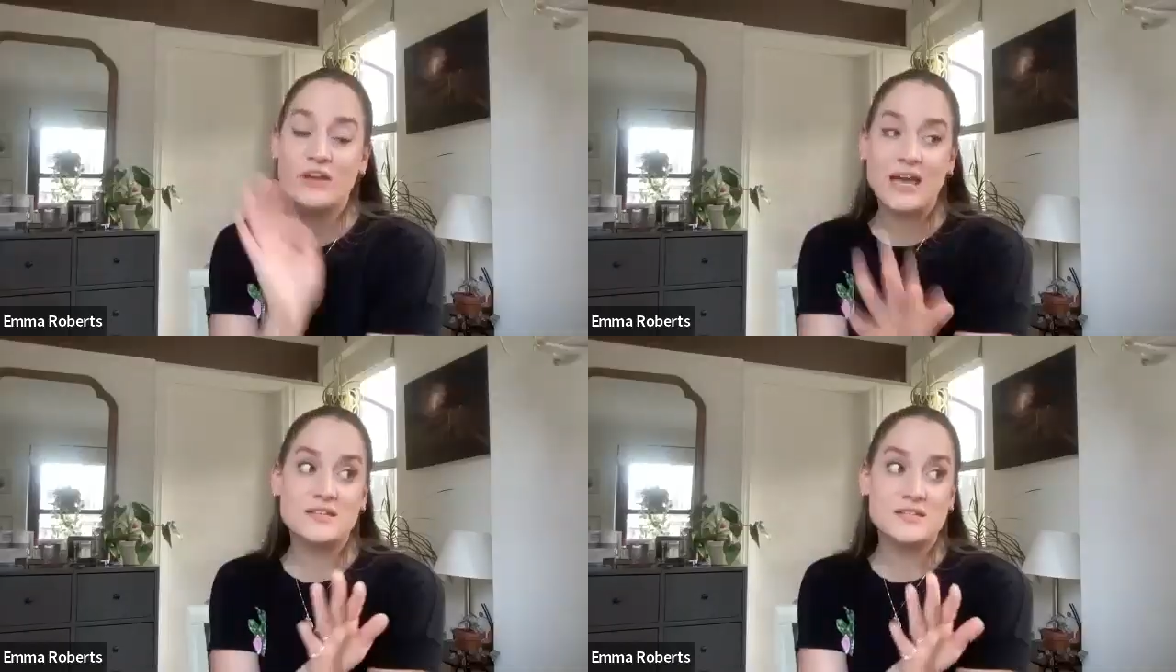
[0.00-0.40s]

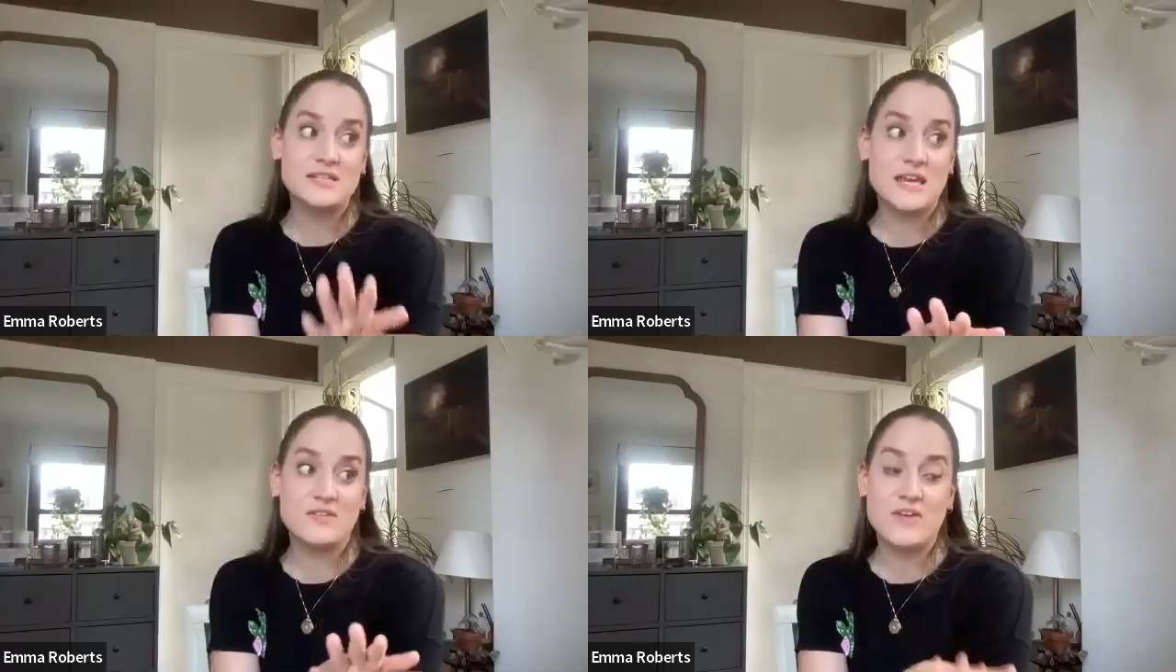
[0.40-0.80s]
forget to
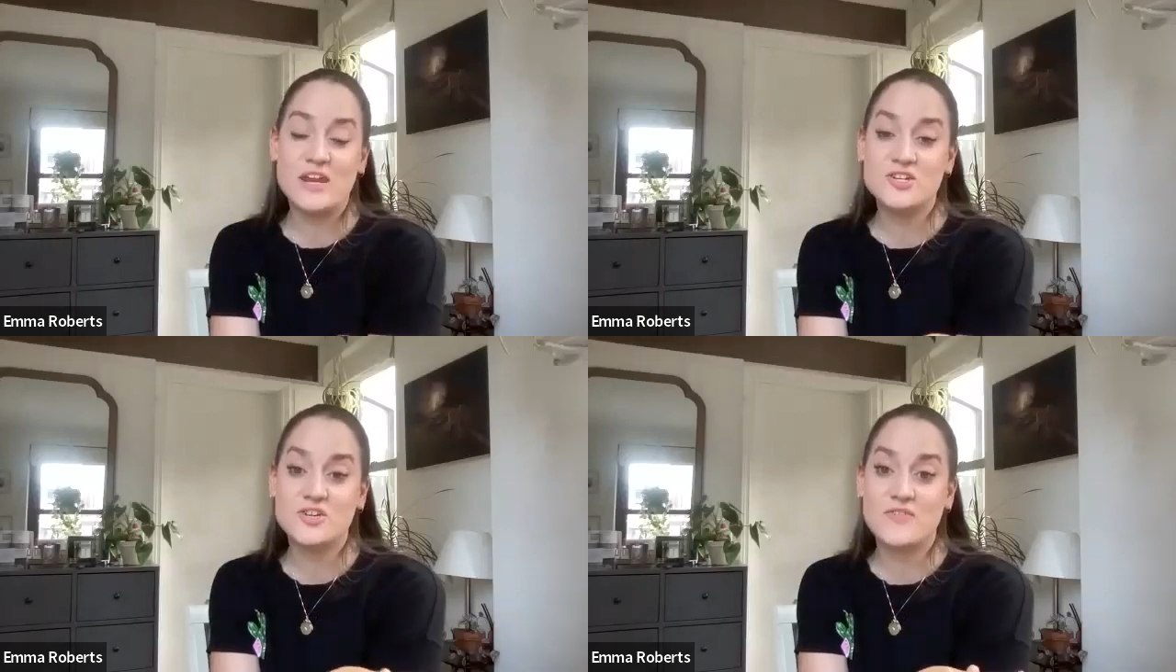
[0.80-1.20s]
take
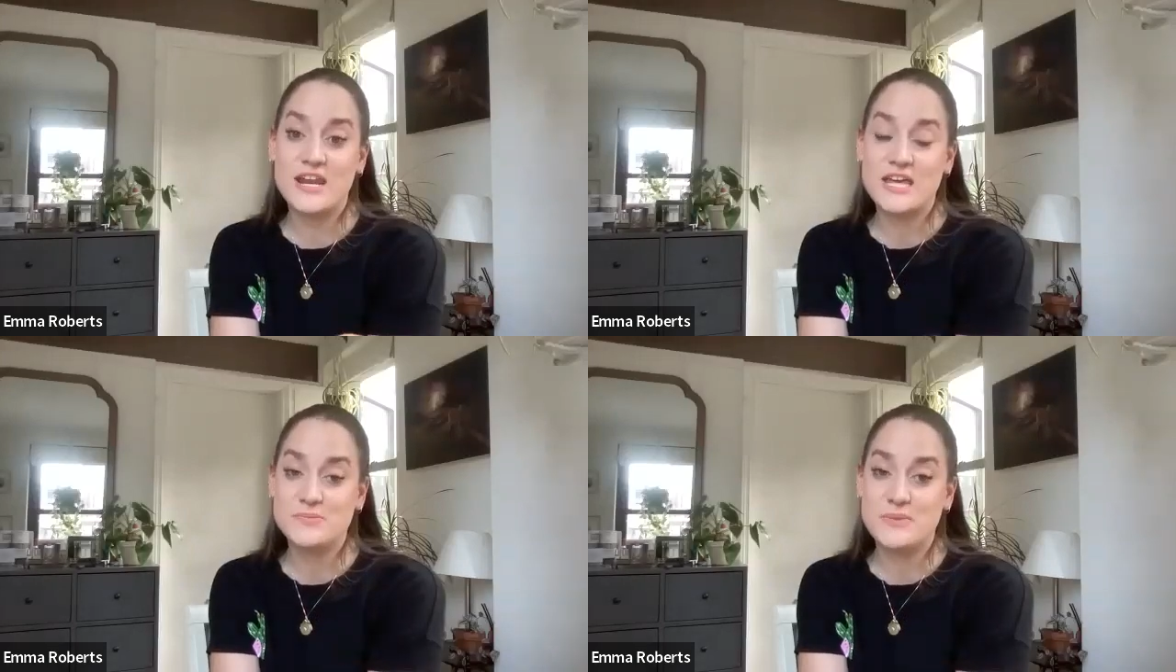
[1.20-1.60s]
advantage of
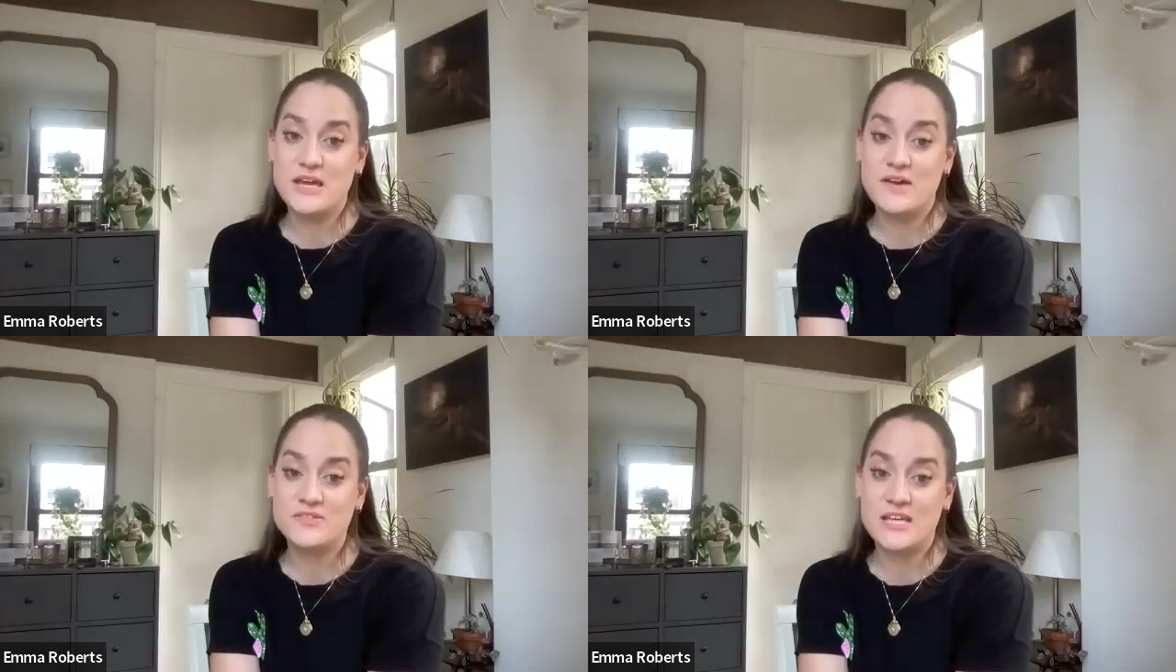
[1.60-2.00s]
that
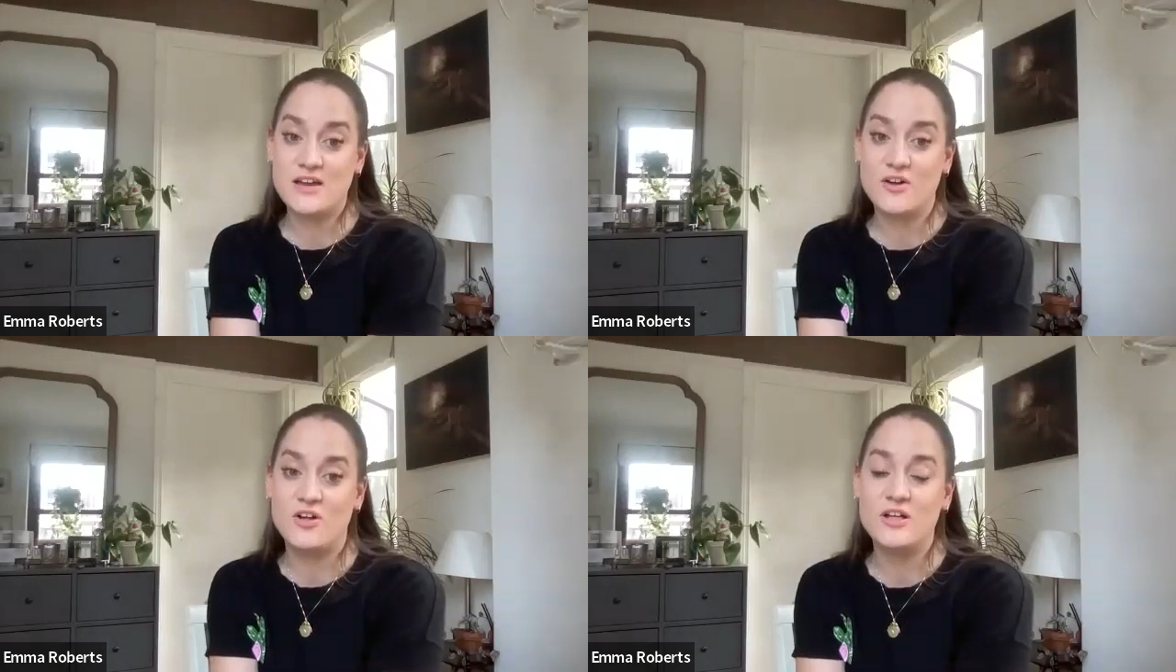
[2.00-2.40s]
SPF
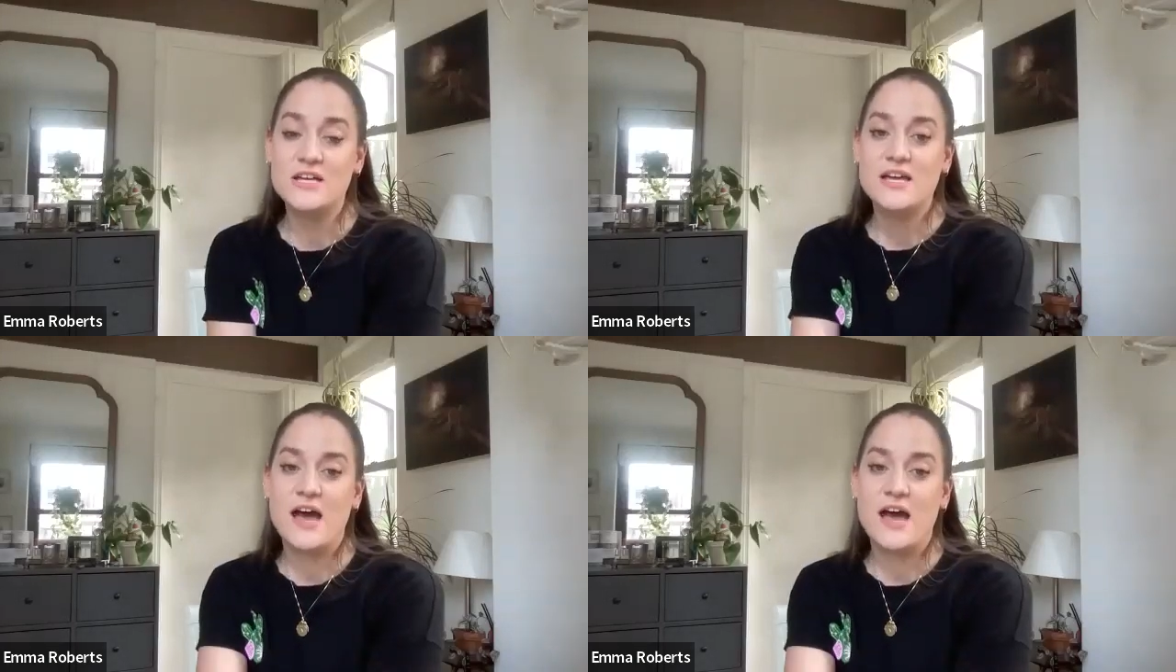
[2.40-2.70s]
sale.